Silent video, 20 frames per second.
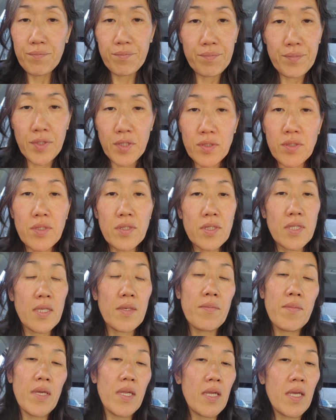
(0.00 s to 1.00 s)
purchase
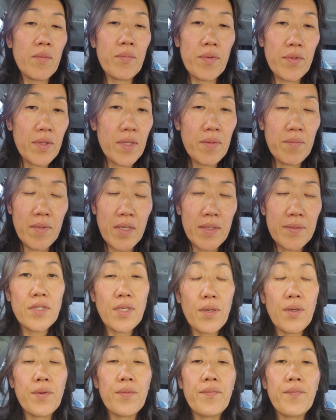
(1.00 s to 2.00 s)
them and I put them in.
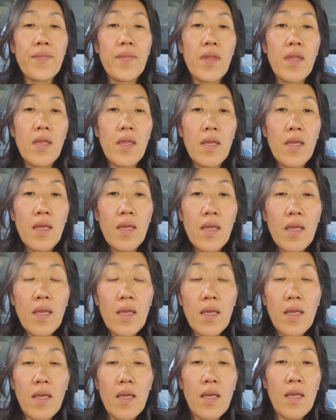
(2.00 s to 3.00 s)
So
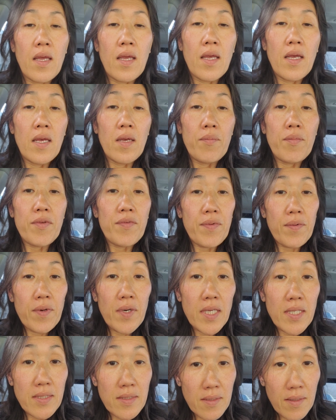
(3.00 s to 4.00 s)
before
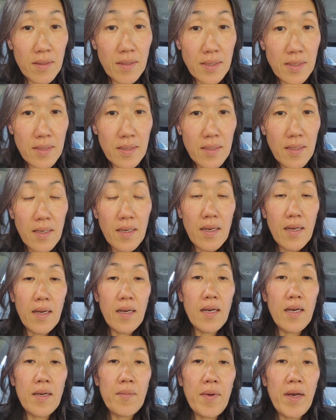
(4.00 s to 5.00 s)
I start,
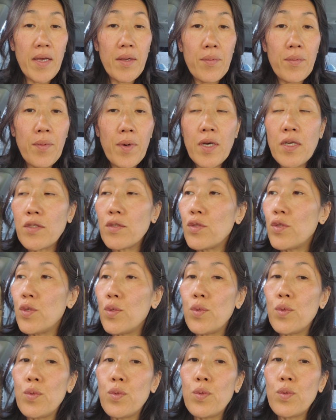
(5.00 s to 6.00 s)
I want
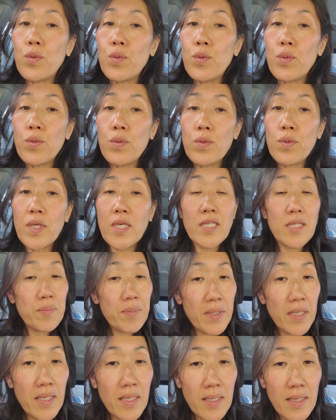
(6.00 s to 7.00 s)
to
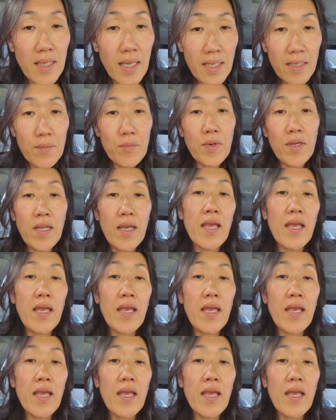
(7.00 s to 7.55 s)
explain that what